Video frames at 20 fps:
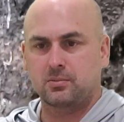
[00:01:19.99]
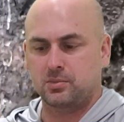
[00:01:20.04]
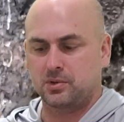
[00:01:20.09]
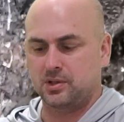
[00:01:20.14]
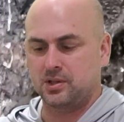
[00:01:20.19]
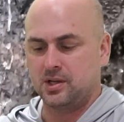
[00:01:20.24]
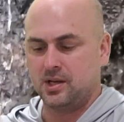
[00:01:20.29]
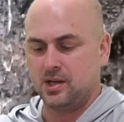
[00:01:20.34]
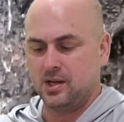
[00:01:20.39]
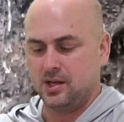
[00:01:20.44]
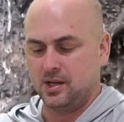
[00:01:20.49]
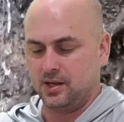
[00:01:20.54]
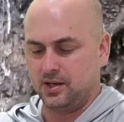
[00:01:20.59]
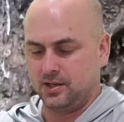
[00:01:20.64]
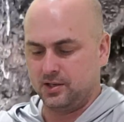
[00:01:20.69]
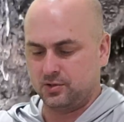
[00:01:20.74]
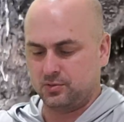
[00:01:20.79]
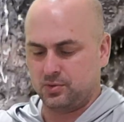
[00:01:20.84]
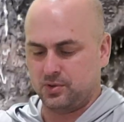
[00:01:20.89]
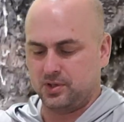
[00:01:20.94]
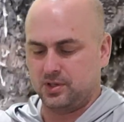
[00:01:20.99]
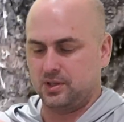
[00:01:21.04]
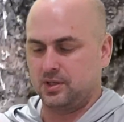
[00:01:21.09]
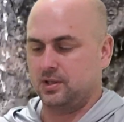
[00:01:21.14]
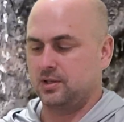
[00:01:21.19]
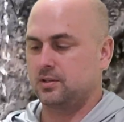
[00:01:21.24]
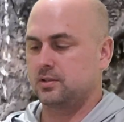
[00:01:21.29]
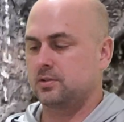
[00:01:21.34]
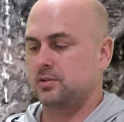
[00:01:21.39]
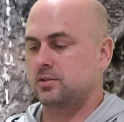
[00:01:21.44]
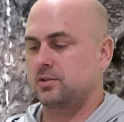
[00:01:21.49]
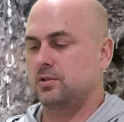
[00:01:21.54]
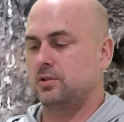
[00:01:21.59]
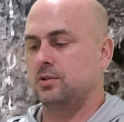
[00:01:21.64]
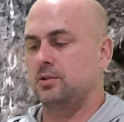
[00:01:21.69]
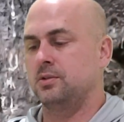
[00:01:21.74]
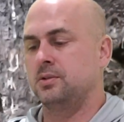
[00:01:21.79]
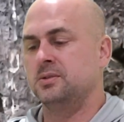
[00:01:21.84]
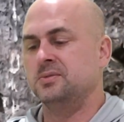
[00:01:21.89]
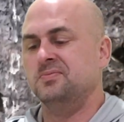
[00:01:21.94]
but it is what it is.
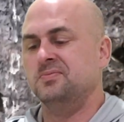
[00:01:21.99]
So